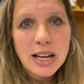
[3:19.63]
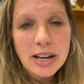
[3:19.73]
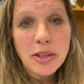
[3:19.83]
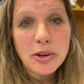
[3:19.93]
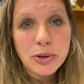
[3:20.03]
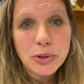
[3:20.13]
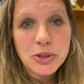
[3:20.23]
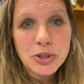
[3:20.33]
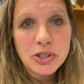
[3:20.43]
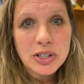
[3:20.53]
another
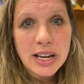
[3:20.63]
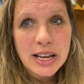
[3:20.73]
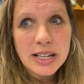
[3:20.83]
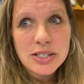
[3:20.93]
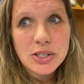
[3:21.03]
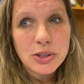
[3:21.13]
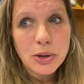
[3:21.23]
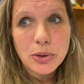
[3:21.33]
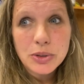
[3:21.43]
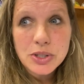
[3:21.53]
culture and
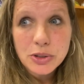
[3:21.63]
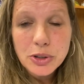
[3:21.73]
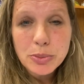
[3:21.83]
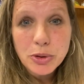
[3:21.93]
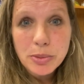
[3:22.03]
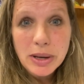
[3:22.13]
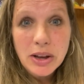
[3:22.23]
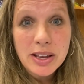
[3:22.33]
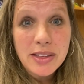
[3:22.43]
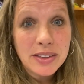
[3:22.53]
to learn more
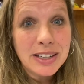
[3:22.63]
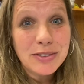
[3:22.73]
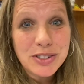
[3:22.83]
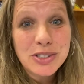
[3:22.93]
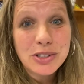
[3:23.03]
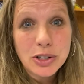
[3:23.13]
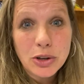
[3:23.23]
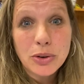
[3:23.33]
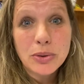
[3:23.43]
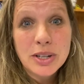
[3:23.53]
about it, and then even to
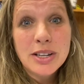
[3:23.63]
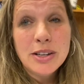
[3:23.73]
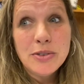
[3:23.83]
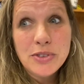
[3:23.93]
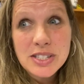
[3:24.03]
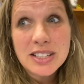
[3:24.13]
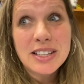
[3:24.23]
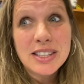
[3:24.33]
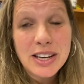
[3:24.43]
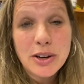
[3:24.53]
go
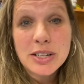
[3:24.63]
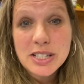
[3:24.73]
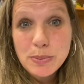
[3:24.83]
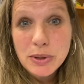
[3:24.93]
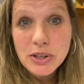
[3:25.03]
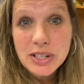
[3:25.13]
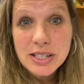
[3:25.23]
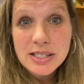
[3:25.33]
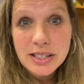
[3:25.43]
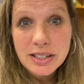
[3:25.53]
physically there and
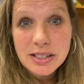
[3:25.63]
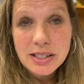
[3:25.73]
experience it.